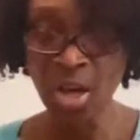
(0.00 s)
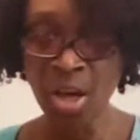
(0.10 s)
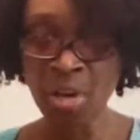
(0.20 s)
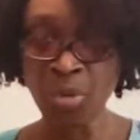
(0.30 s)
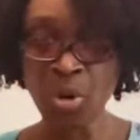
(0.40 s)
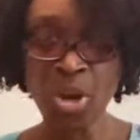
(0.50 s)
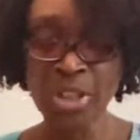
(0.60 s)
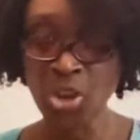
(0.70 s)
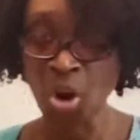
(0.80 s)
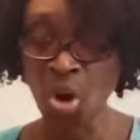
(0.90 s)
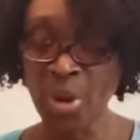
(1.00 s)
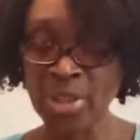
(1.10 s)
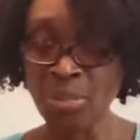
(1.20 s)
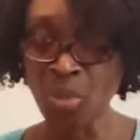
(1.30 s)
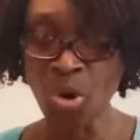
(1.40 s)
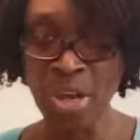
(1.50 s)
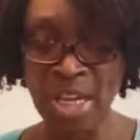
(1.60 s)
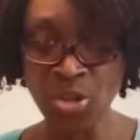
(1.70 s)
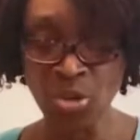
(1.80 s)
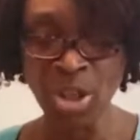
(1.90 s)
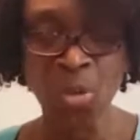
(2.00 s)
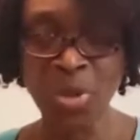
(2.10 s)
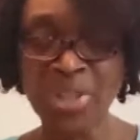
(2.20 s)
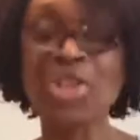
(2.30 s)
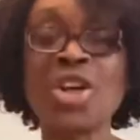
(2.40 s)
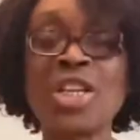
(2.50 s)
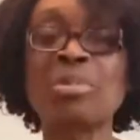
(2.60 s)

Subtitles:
God is always more interested. I always think God is